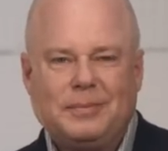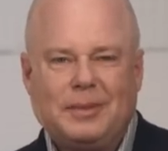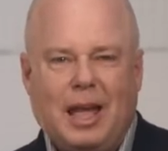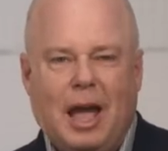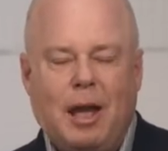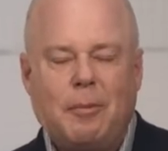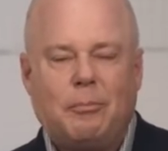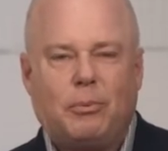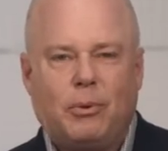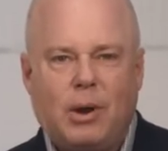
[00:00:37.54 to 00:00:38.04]

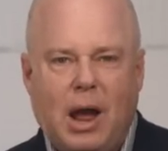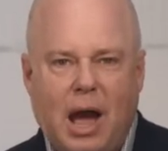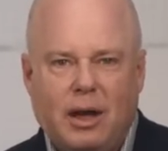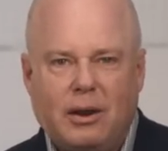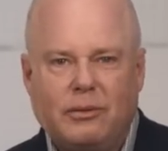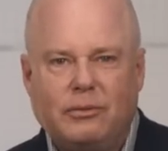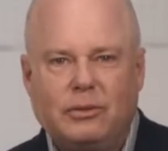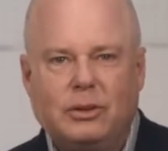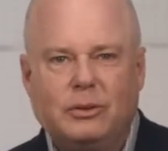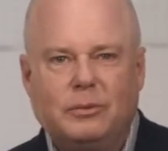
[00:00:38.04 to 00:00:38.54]
I'm
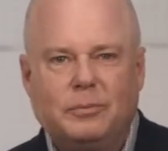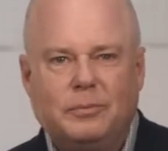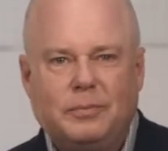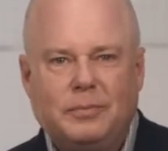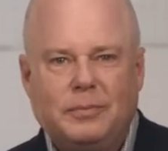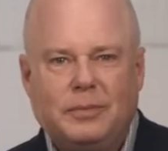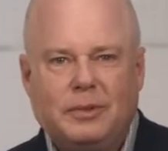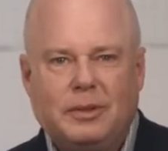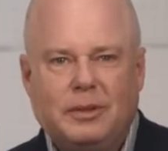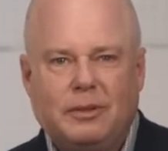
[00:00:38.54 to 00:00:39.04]
proud of you
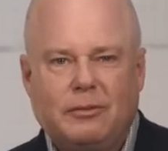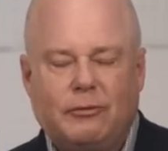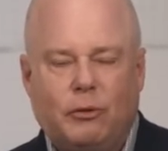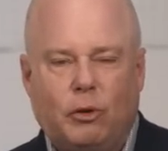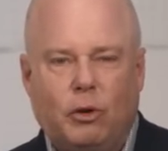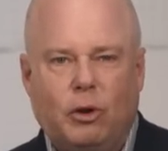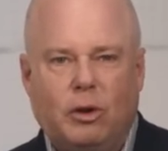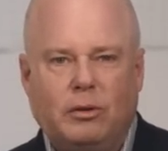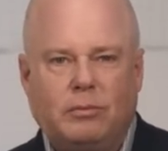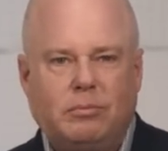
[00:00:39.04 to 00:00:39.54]

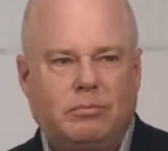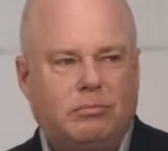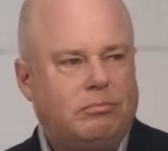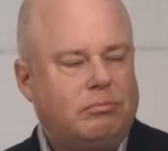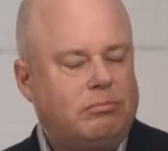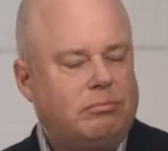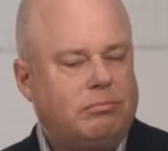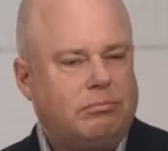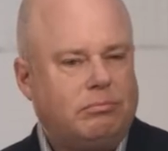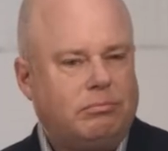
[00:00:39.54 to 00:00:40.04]
for
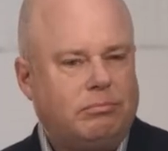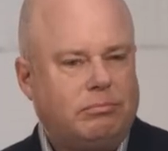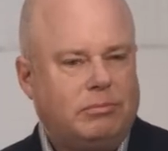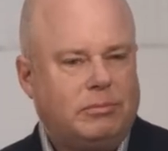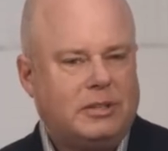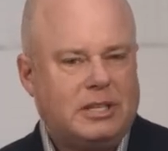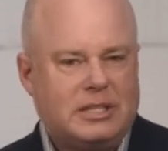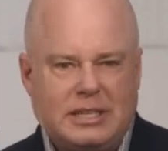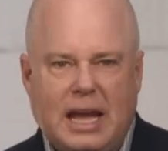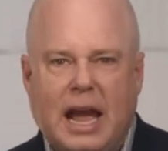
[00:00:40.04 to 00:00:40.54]

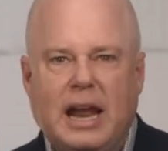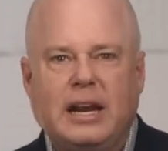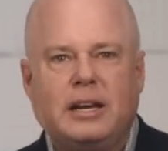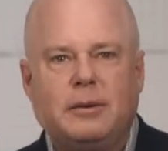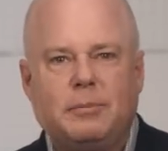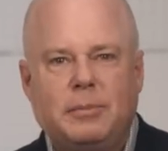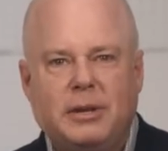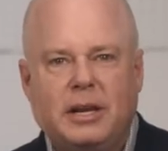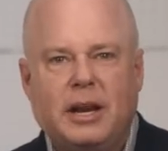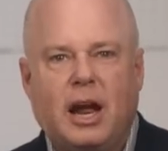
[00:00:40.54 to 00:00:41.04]
deciding
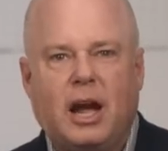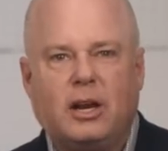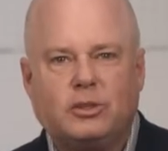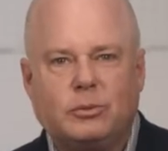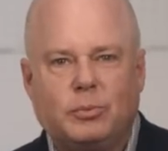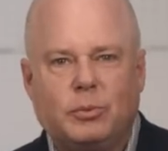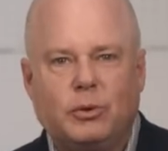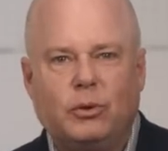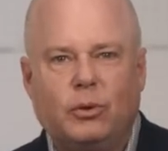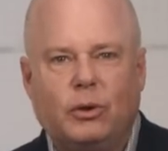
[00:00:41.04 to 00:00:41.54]
to be an
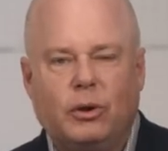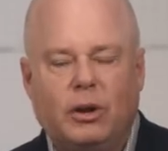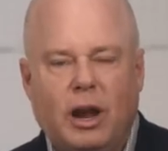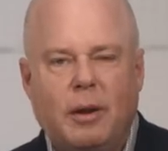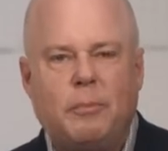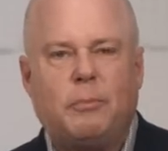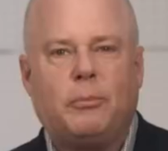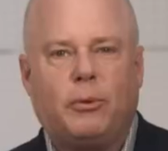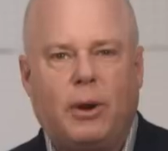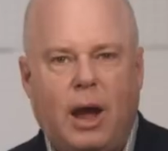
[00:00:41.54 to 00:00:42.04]
entrepreneur.
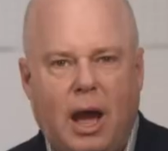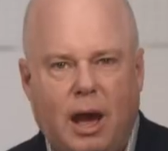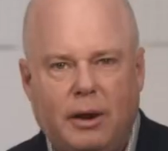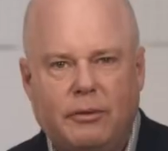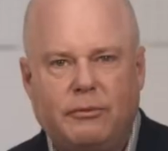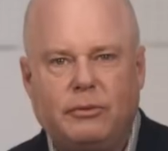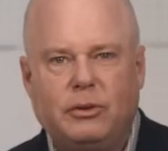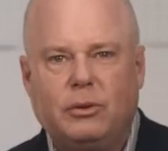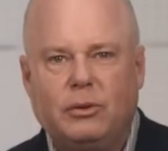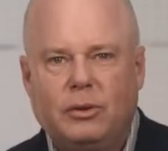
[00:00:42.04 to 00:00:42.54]
I'm proud
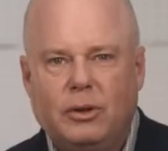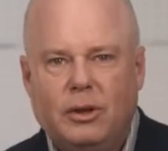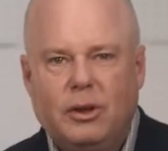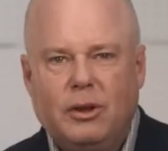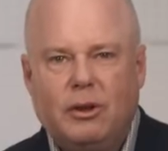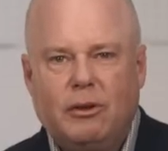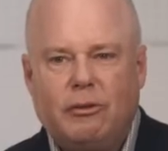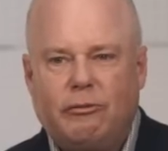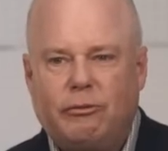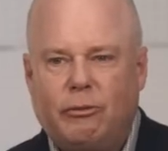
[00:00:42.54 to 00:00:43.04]
of you
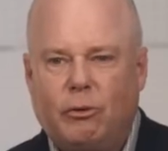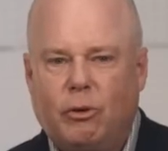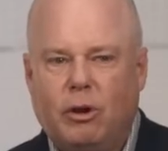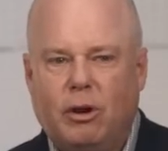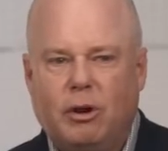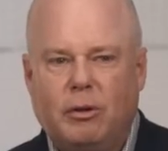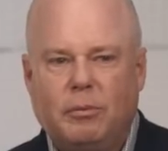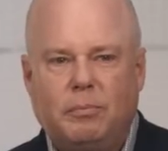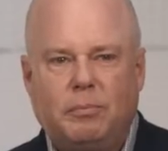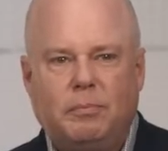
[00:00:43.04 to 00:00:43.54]

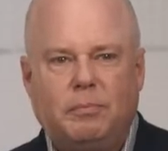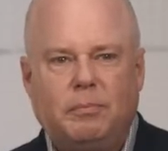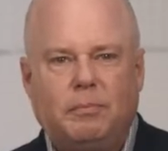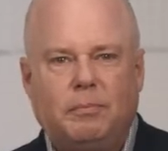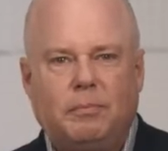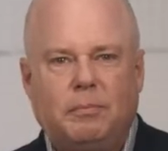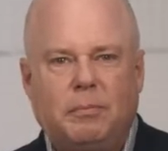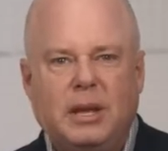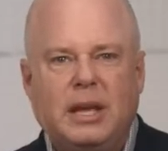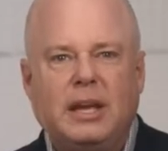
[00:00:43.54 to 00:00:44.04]
for
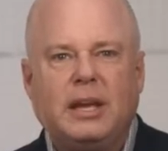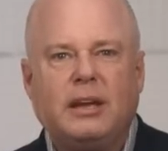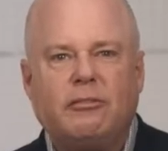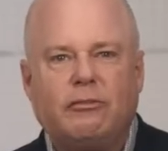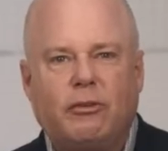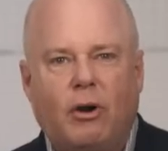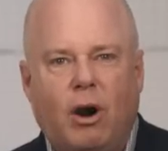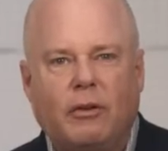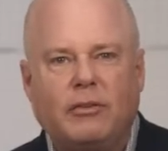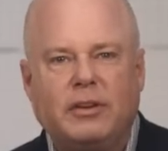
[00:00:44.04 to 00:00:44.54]
being
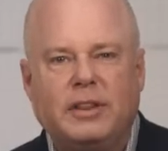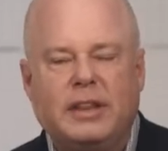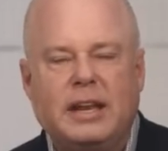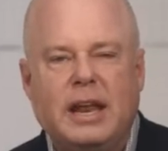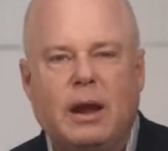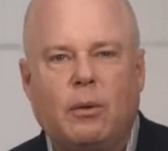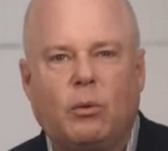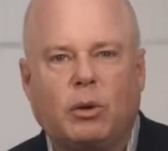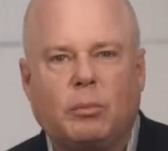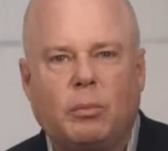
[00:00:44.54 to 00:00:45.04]
involved in the
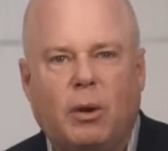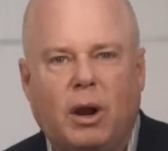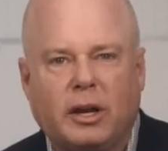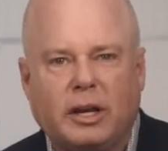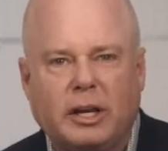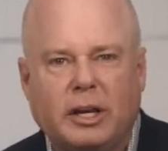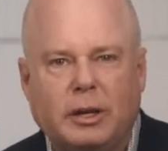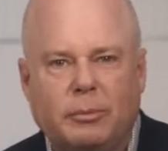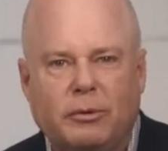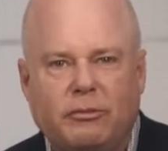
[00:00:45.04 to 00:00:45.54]
network
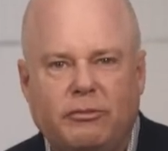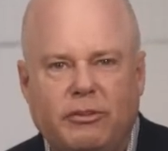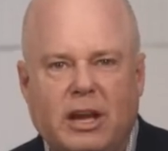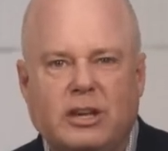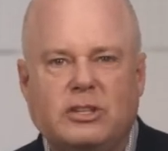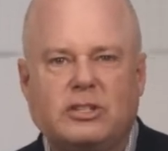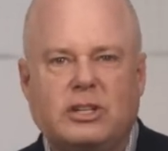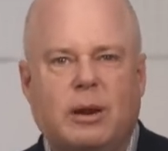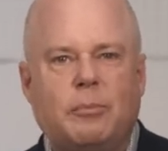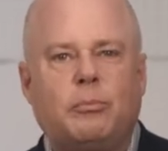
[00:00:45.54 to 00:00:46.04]
marketing
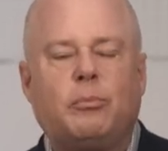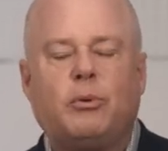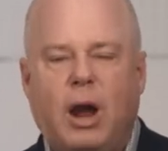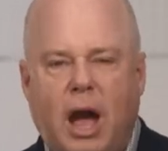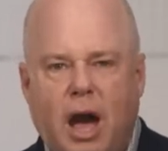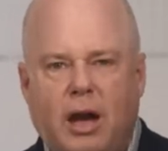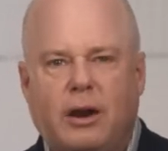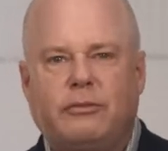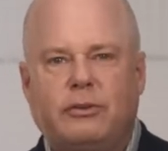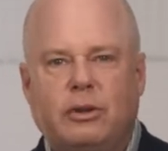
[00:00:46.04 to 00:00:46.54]
profession. I'm
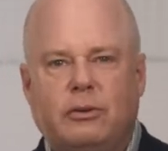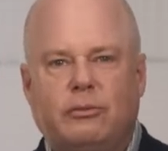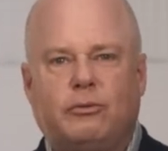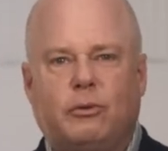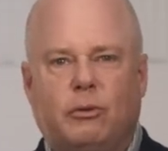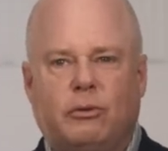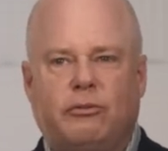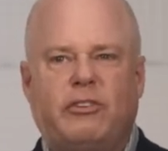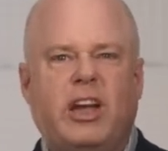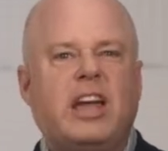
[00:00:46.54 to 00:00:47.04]
proud of you
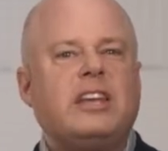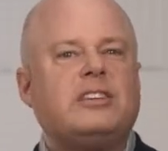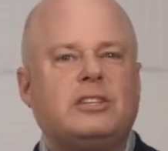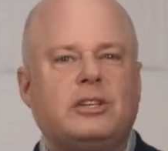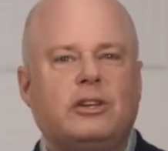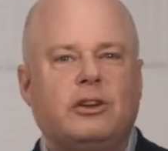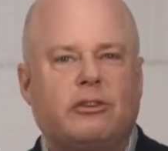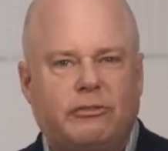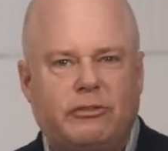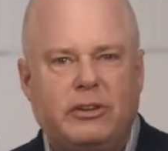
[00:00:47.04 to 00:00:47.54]
for
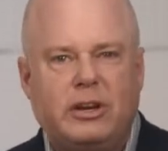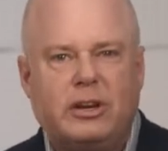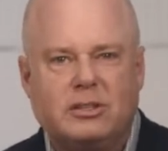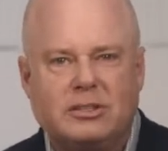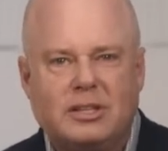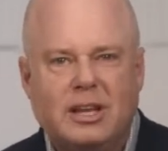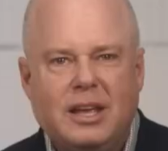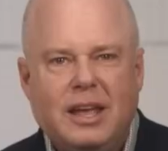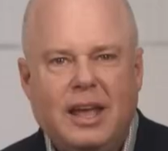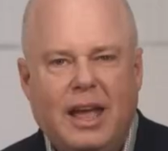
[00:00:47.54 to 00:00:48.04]
facing your
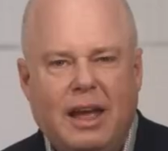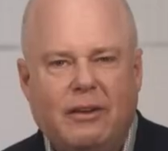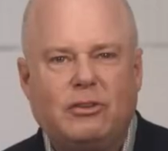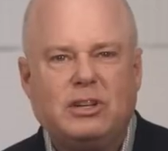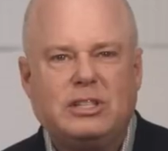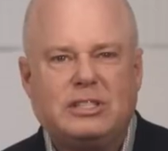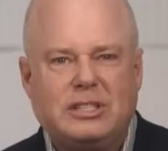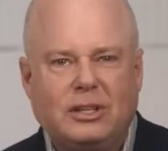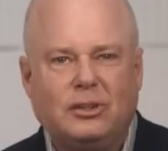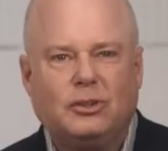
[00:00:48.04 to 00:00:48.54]
fears
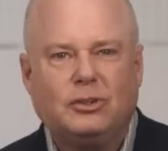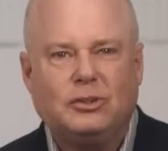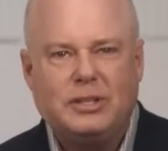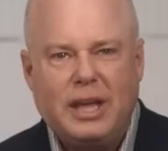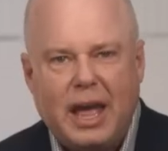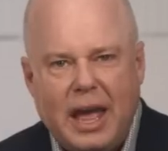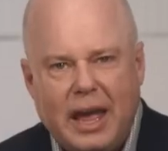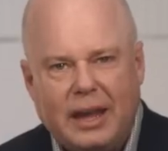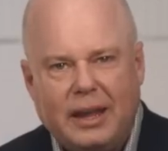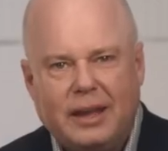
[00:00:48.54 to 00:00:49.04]
every single
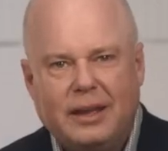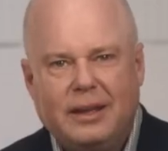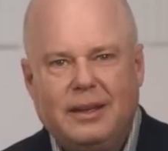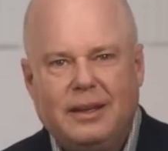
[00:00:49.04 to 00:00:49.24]
day,